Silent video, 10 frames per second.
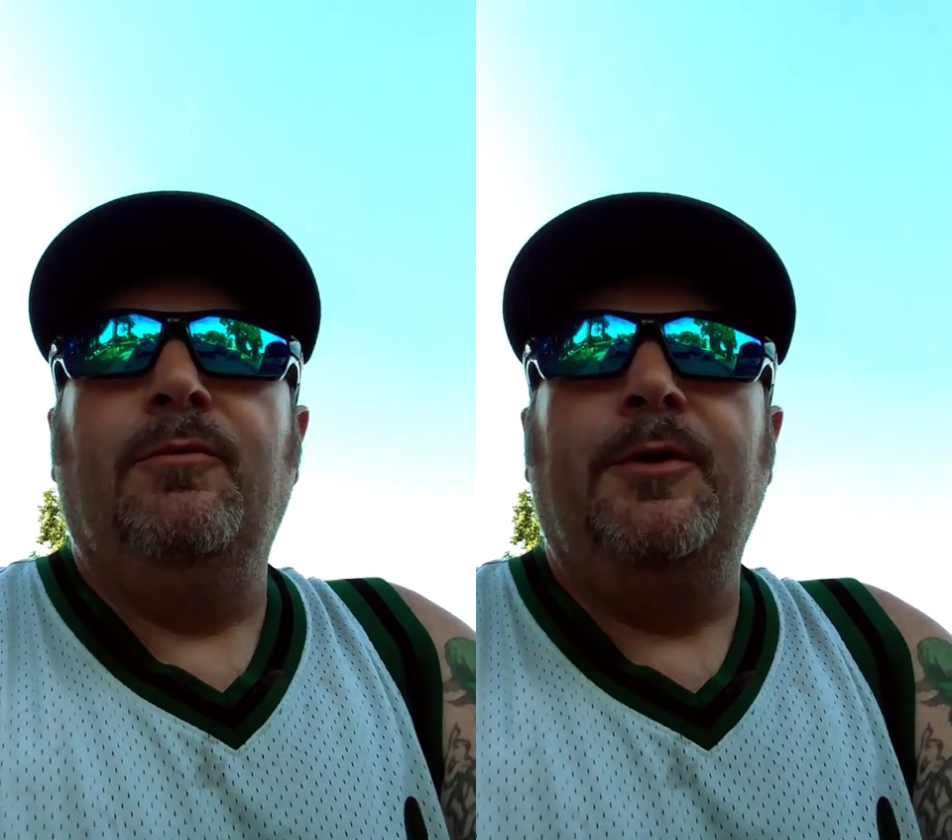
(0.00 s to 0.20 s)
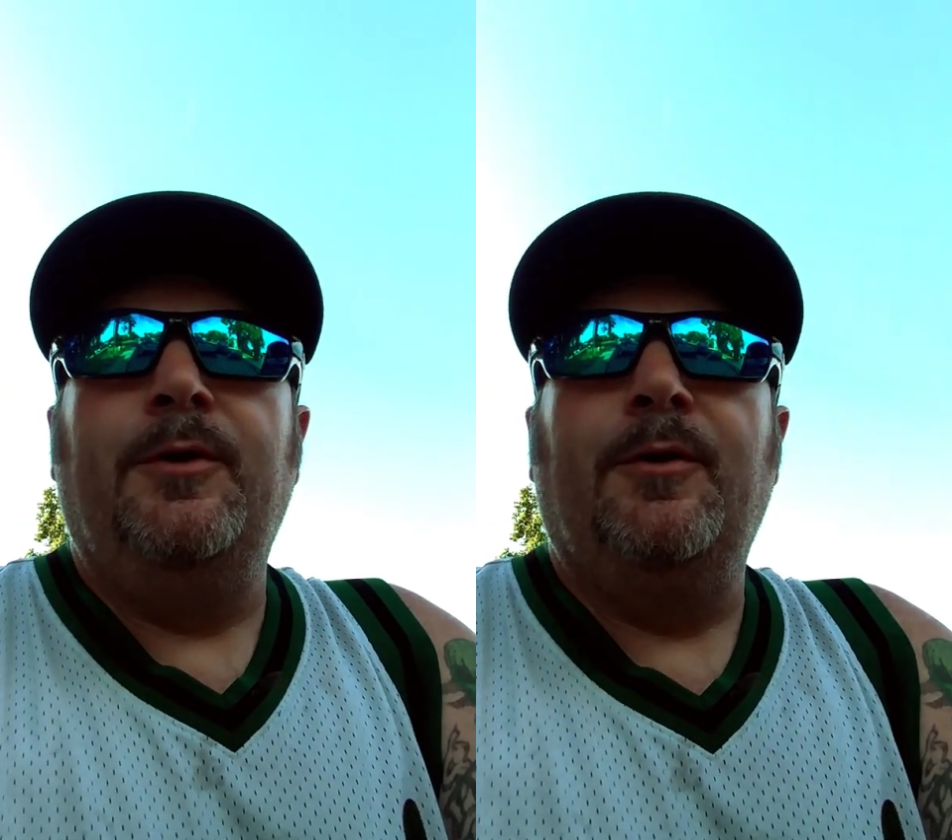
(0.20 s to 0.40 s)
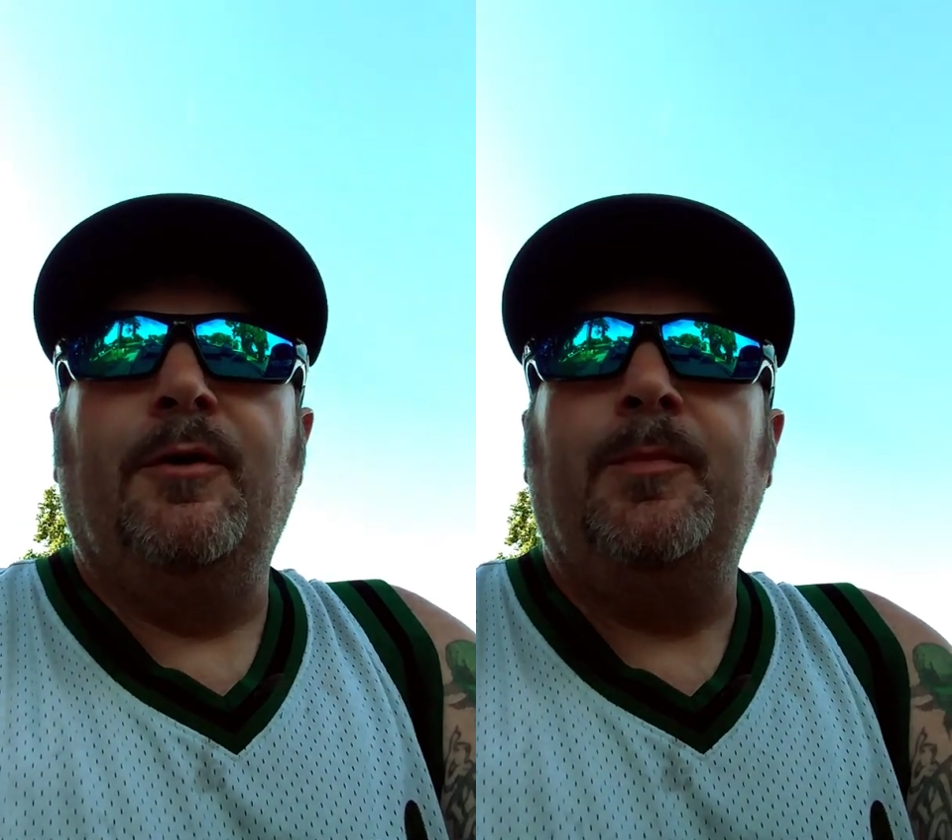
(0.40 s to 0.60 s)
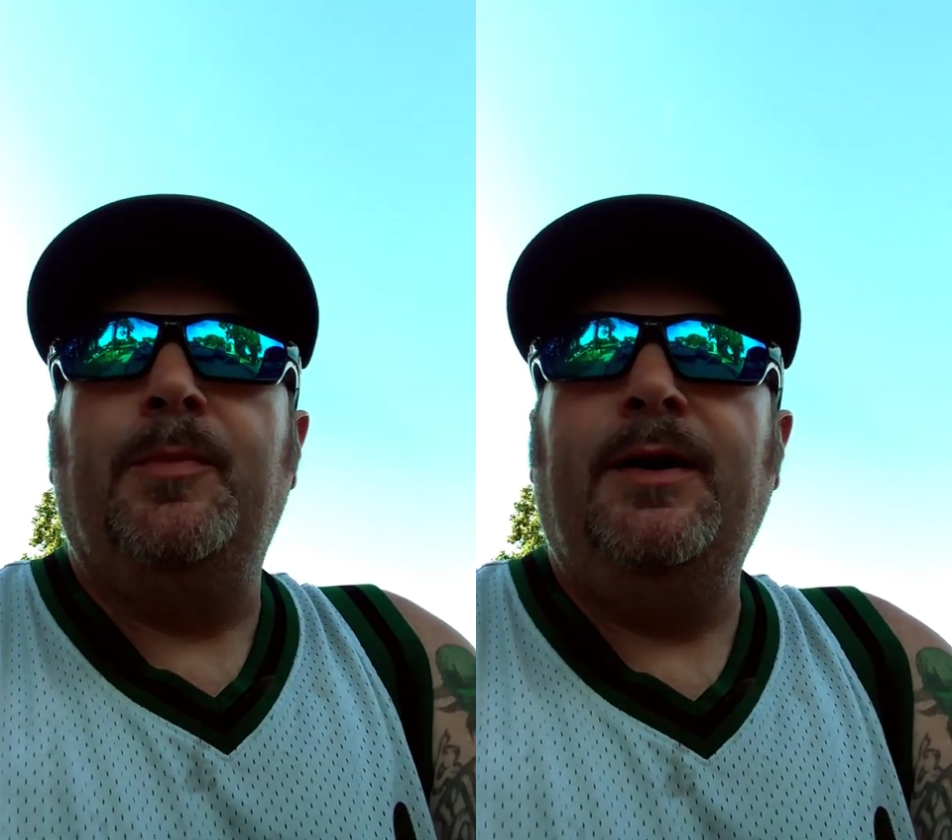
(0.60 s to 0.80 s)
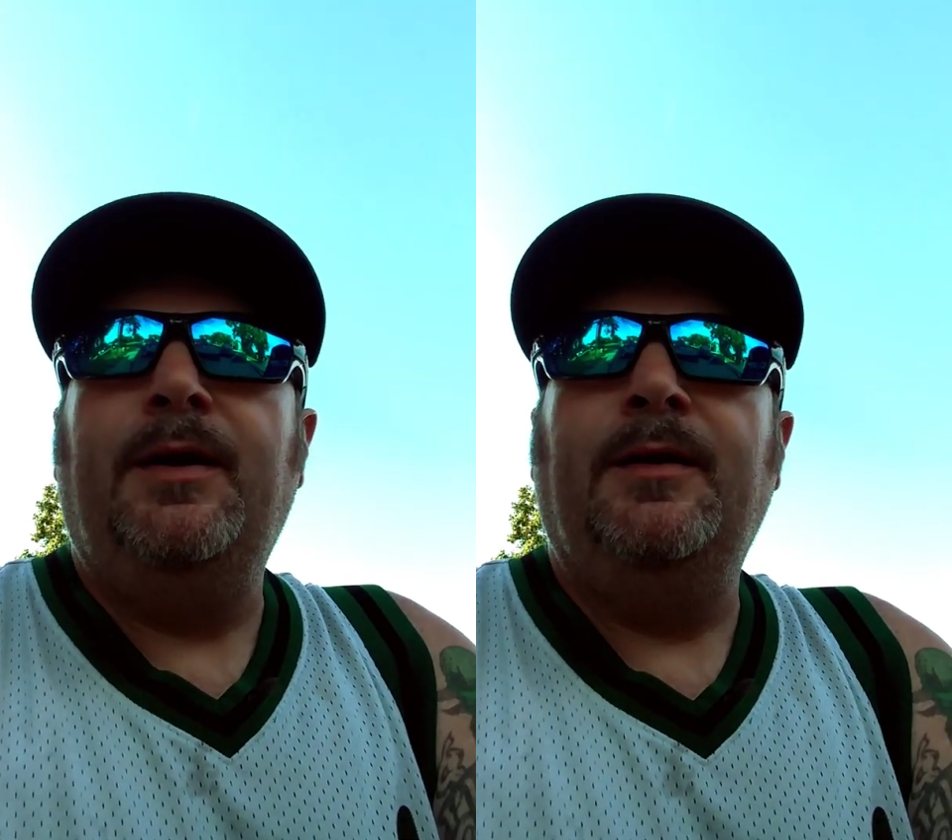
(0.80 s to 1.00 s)
you're on
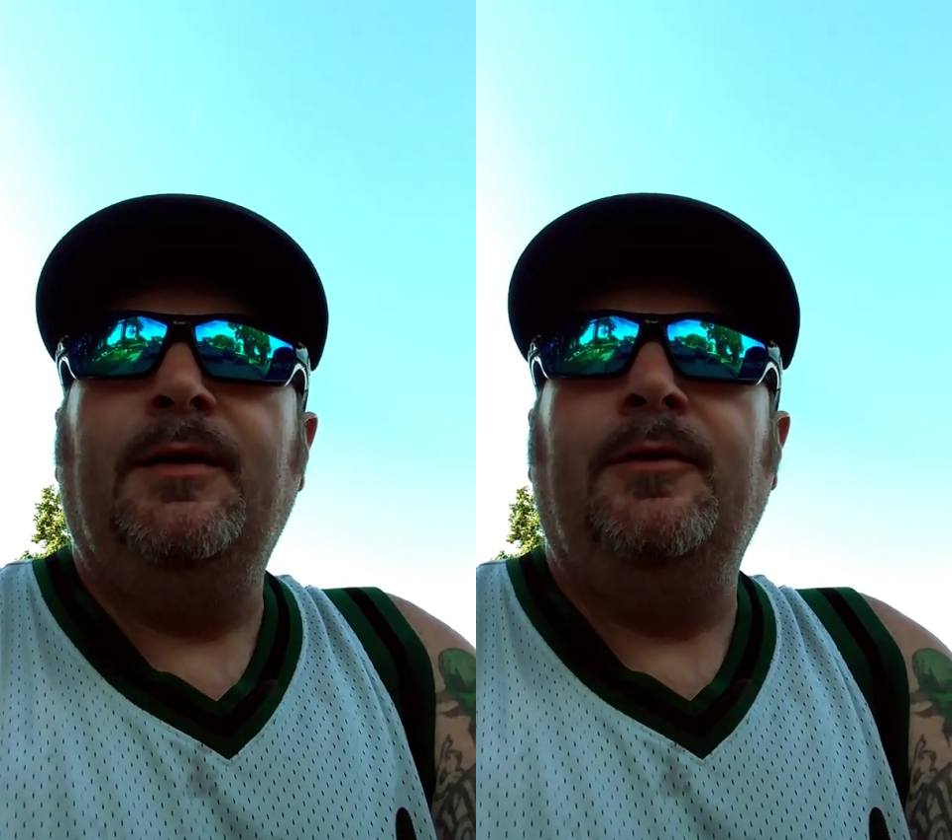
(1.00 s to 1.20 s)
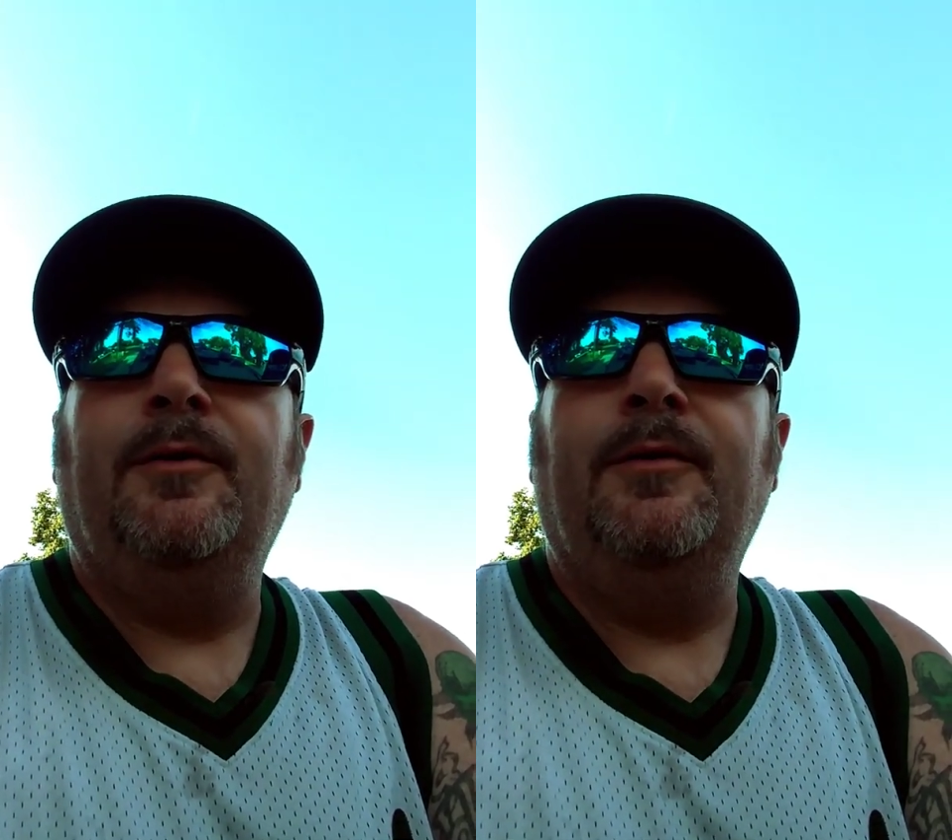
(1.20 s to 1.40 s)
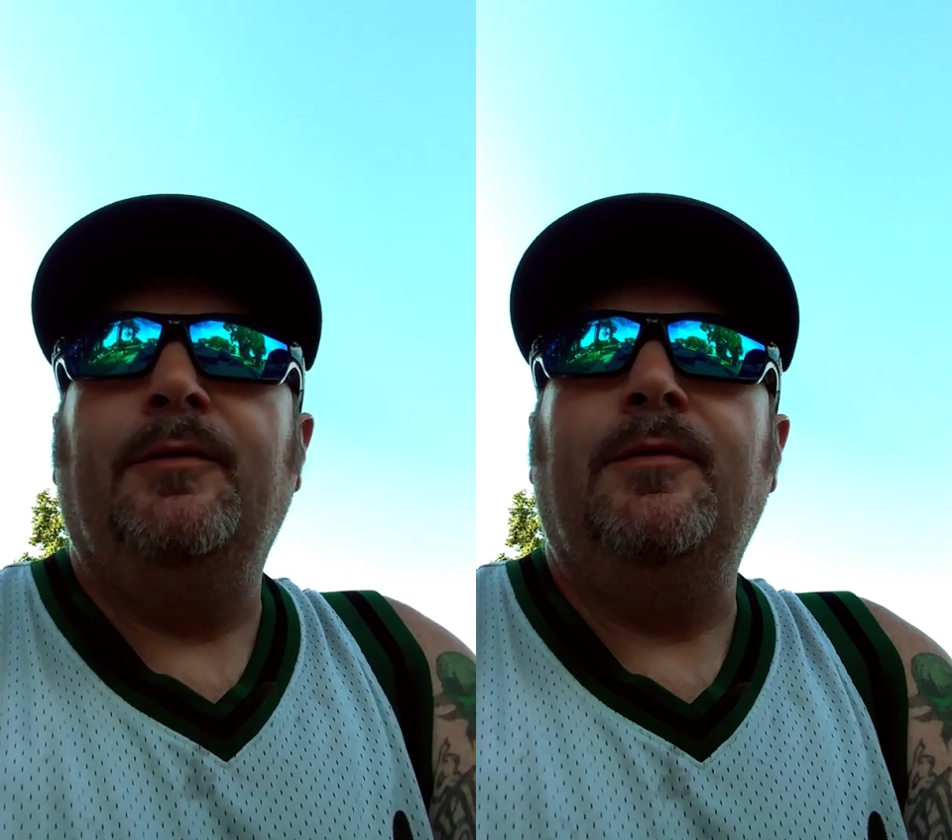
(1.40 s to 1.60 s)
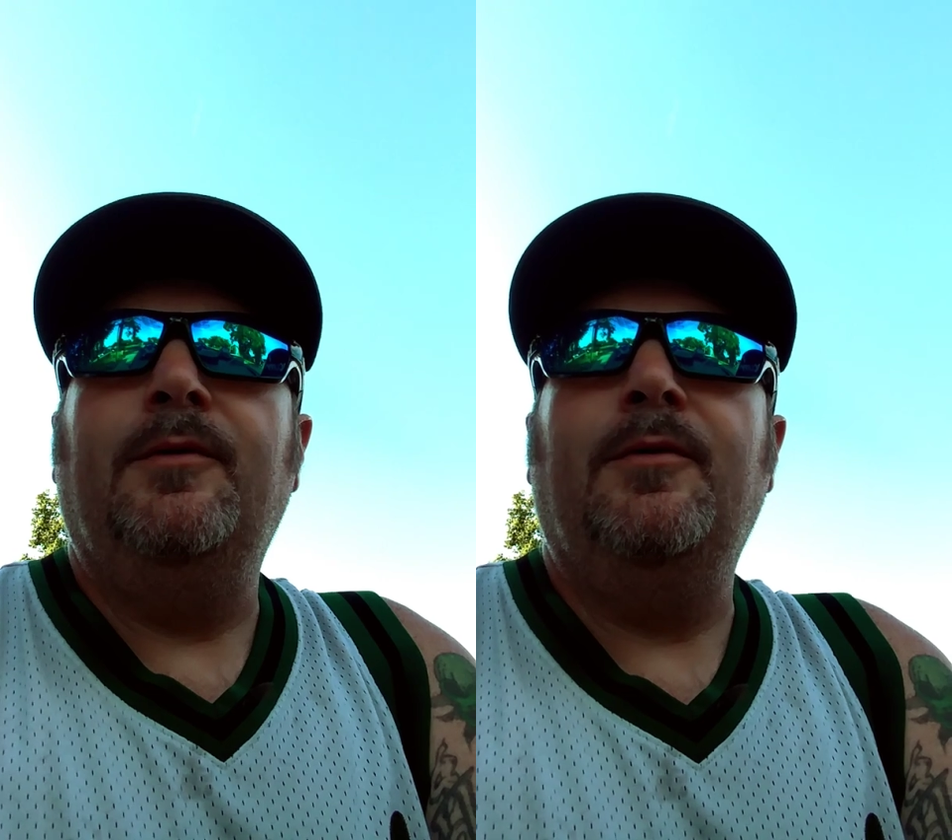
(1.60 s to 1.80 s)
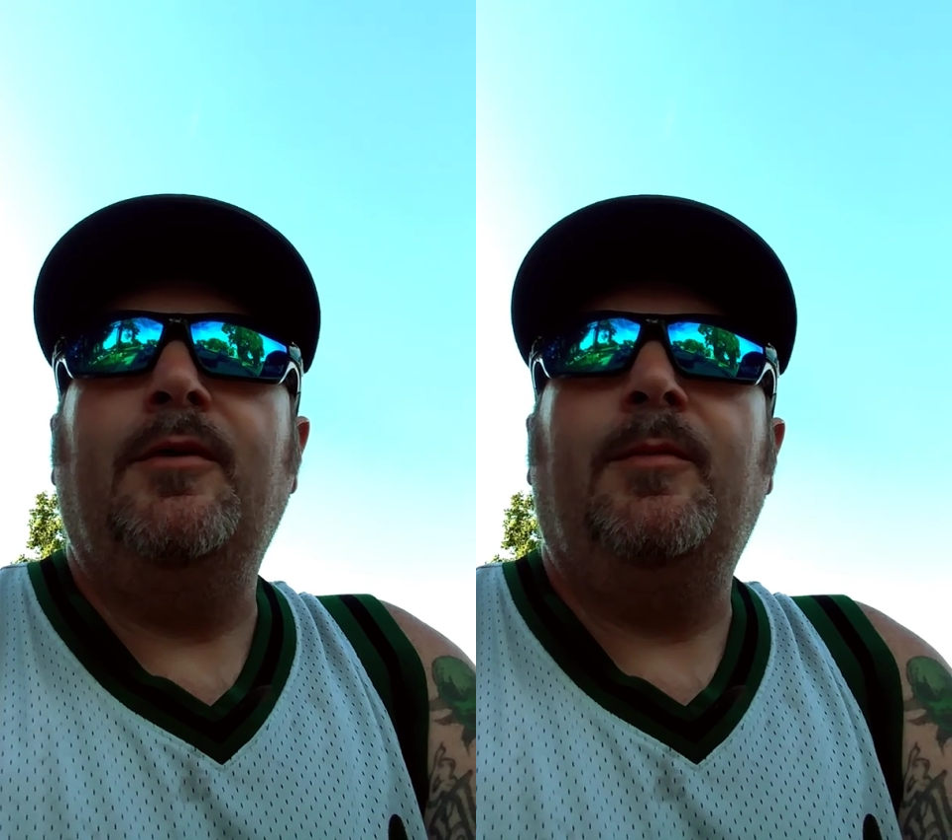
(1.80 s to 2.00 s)
plane and you're
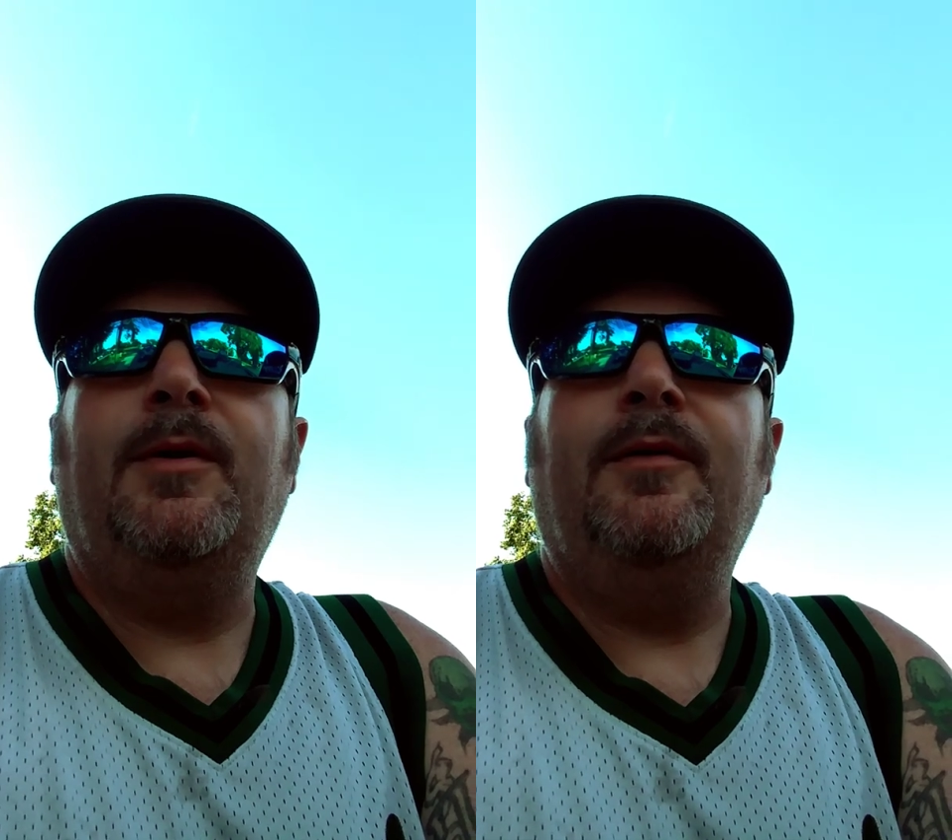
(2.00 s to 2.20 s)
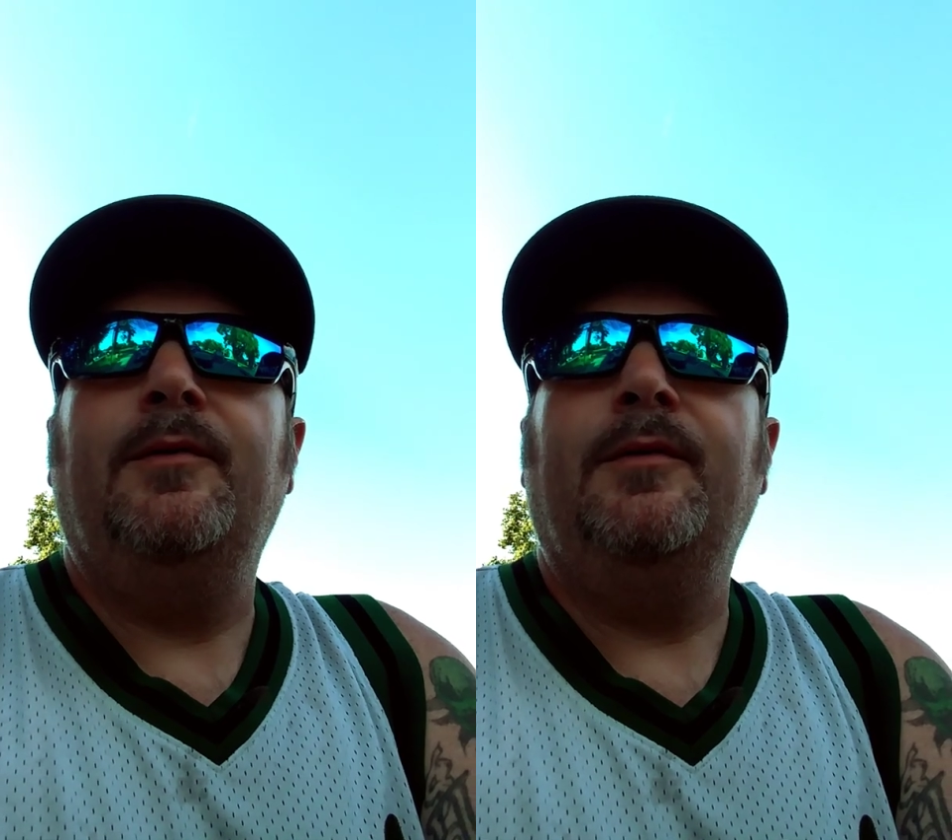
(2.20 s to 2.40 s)
going about